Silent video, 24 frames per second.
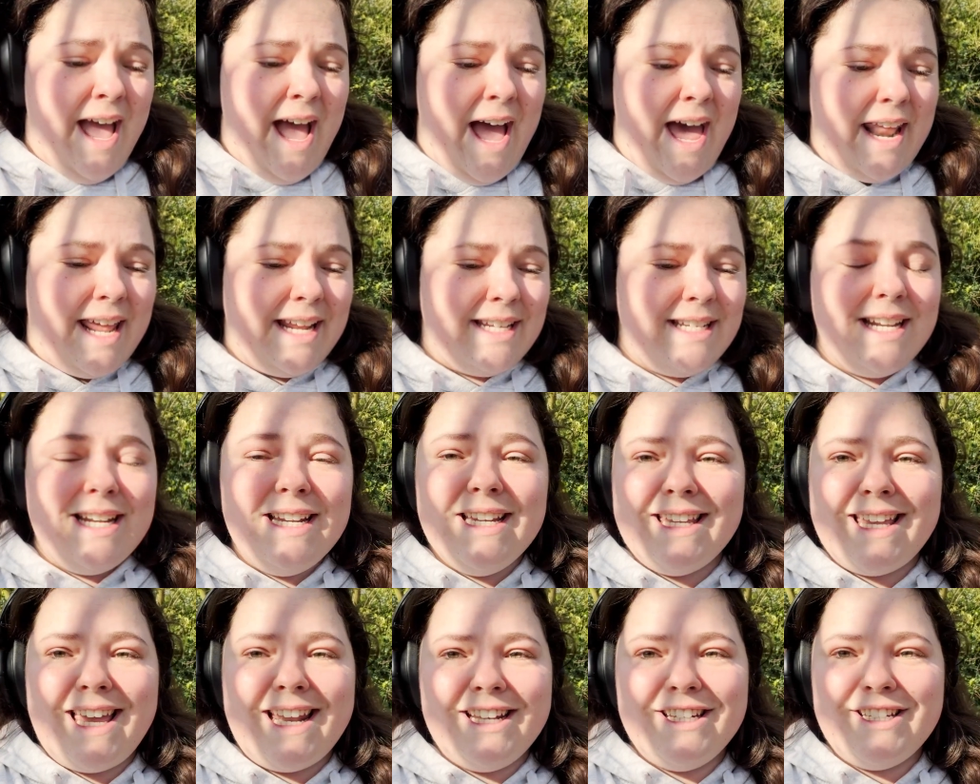And I
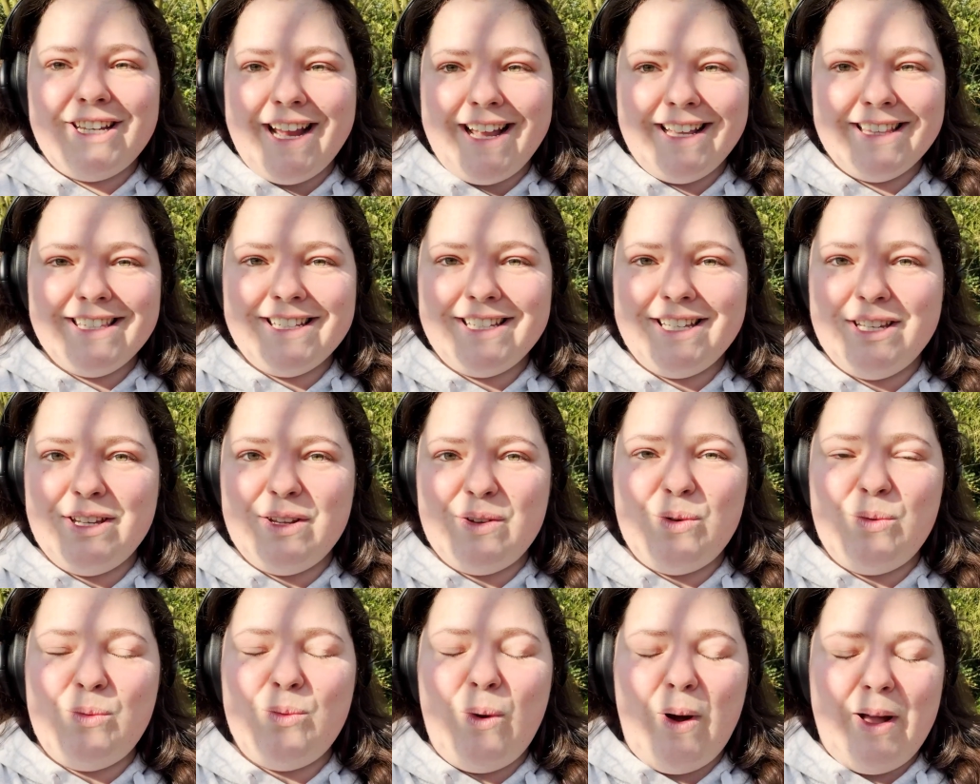didn't get a chance to
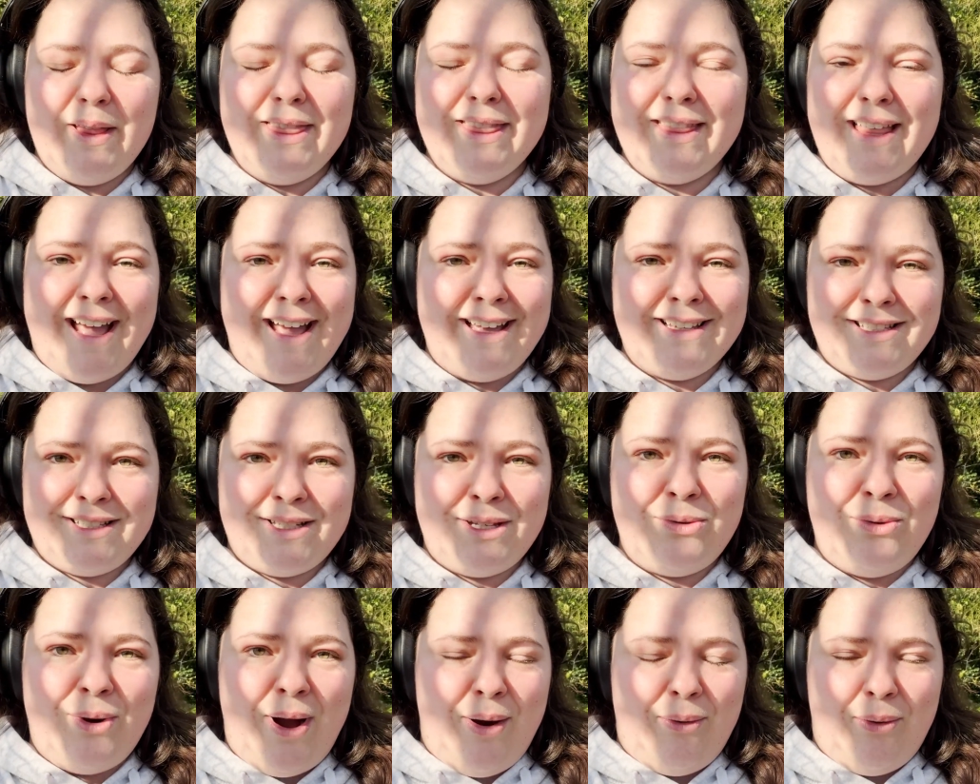do one last
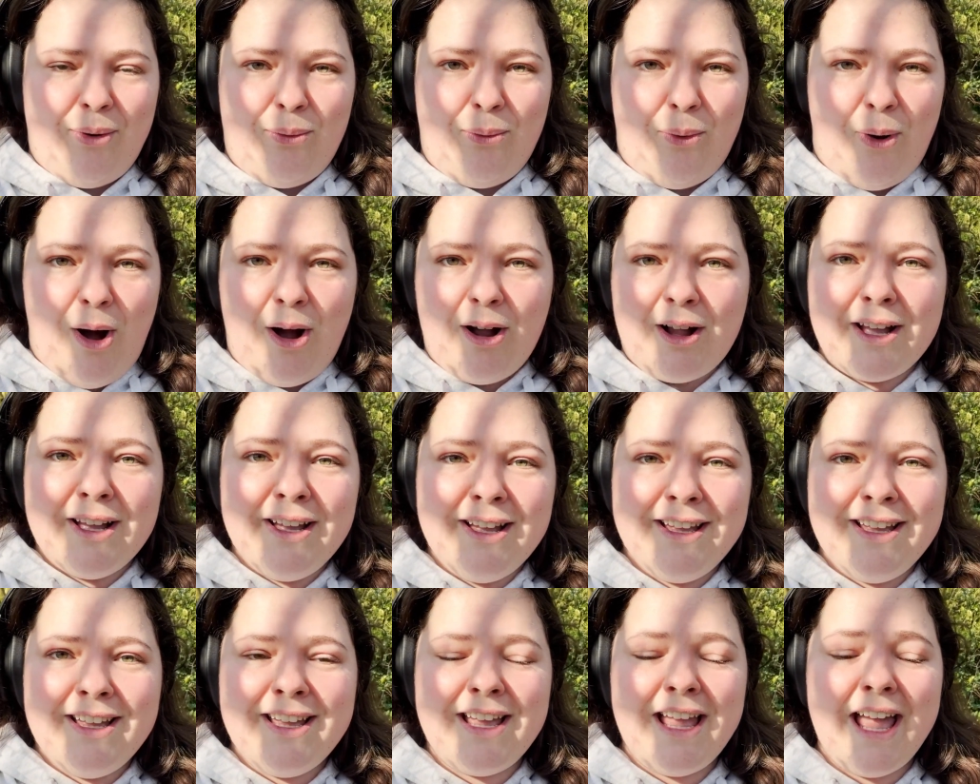2-hour walk,
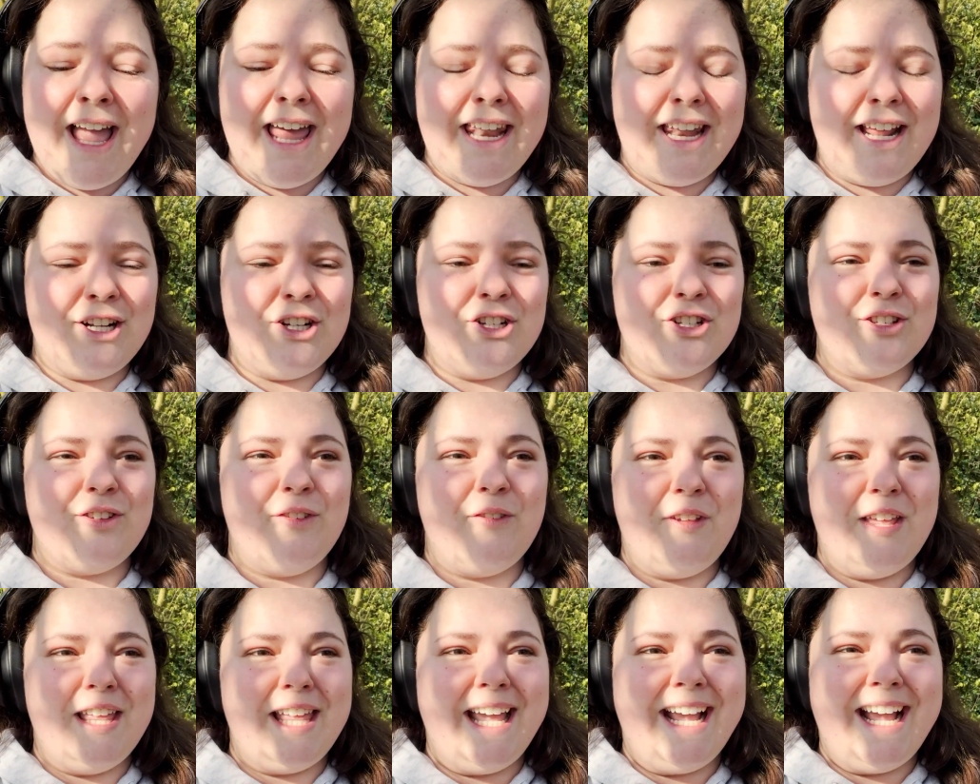and I
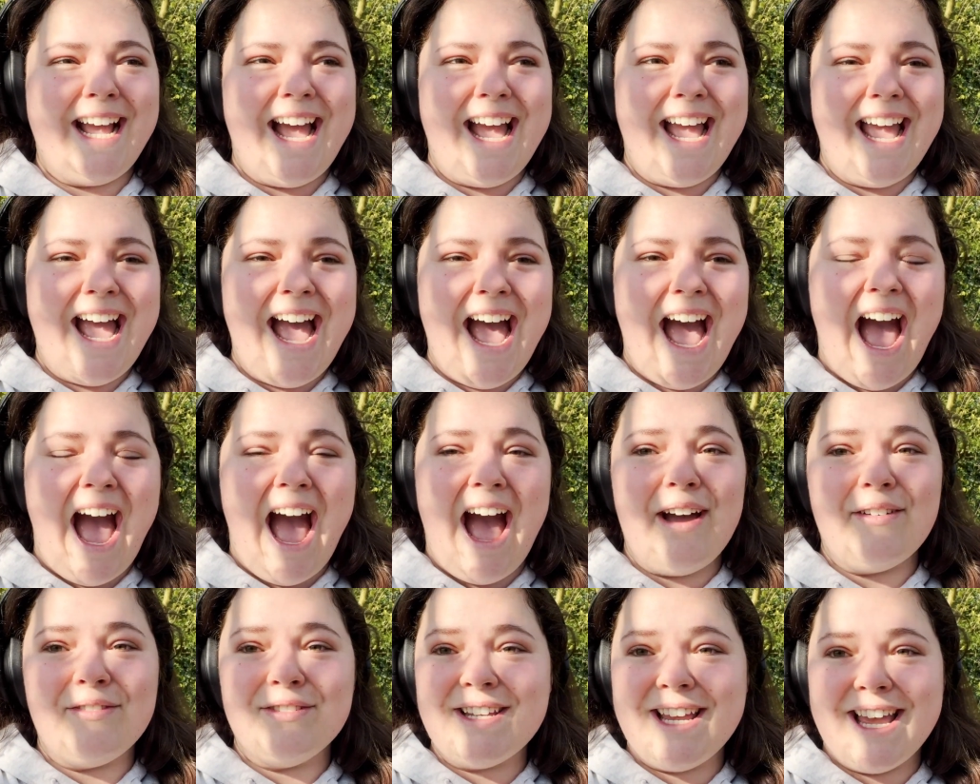just feel like I
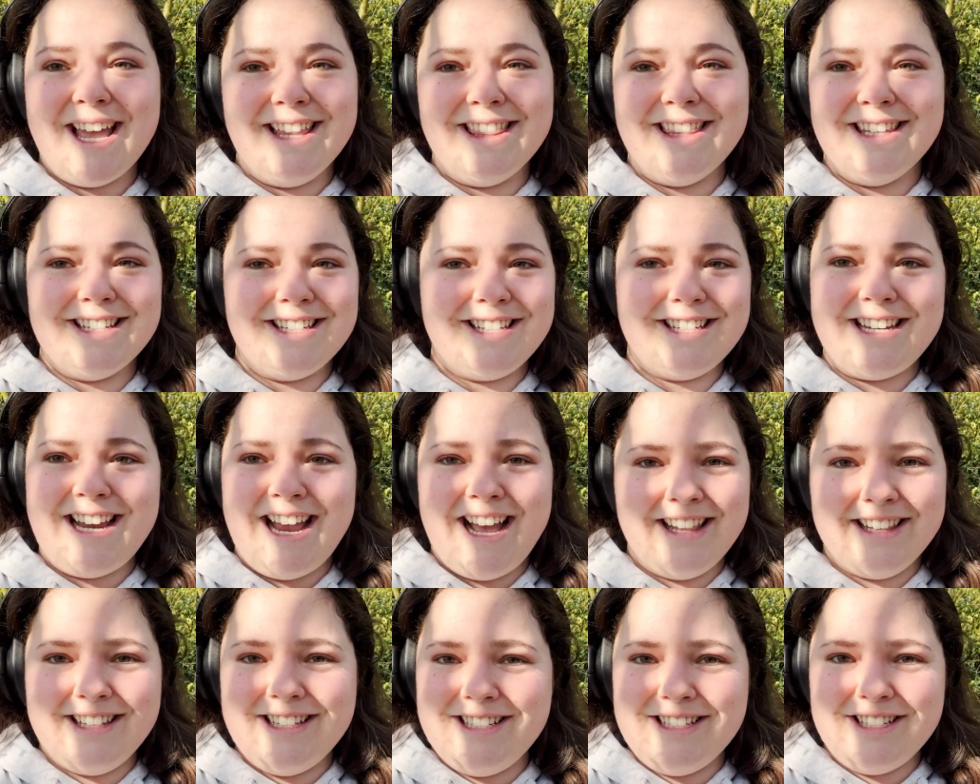have to end this
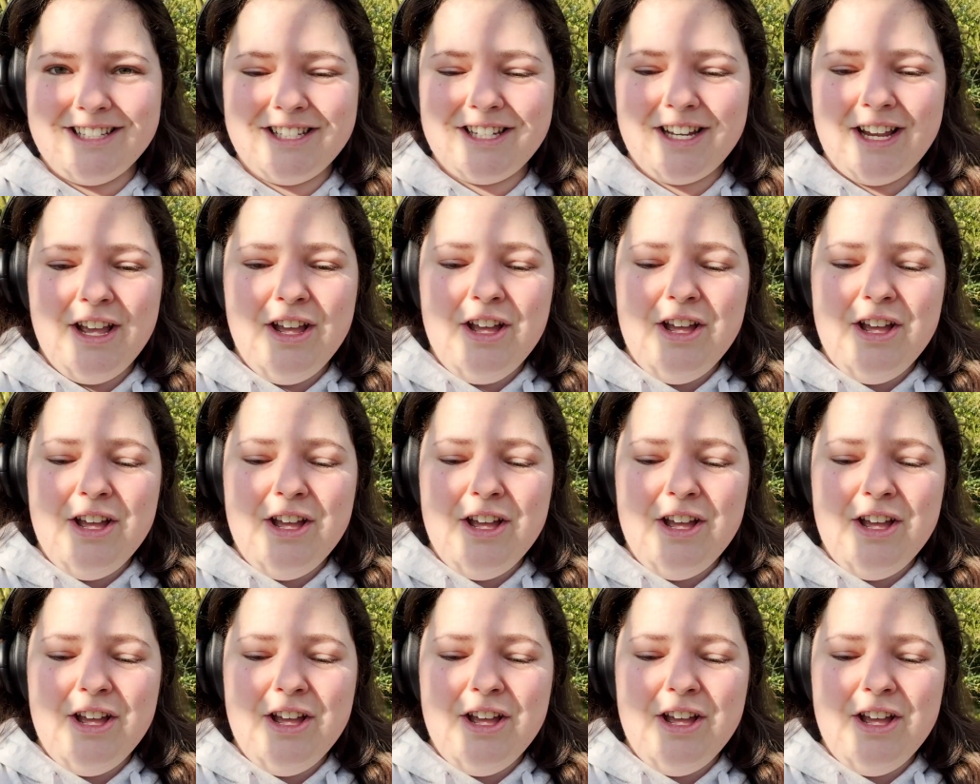challenge